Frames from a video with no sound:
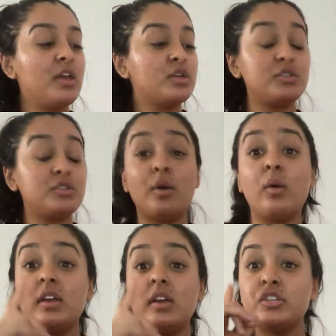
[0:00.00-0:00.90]
So
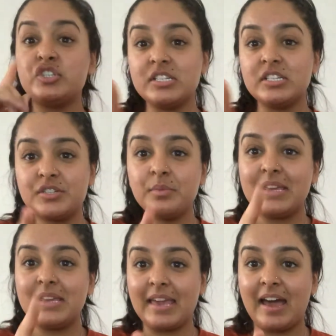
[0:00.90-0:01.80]
just to
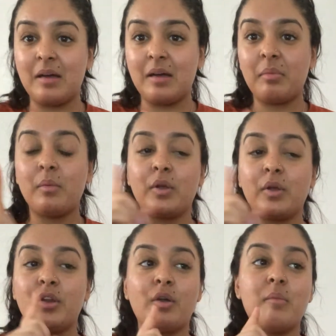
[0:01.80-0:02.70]
recap, we're
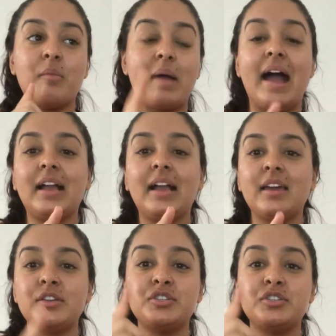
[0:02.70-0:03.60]
gonna go back
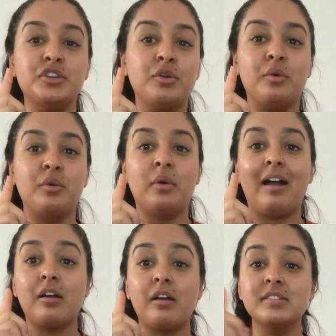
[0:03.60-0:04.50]
to
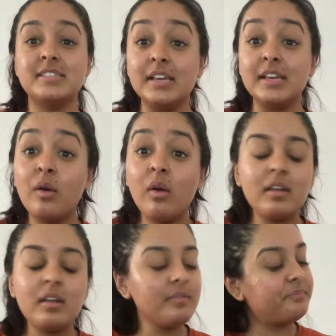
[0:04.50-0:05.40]
our C chord.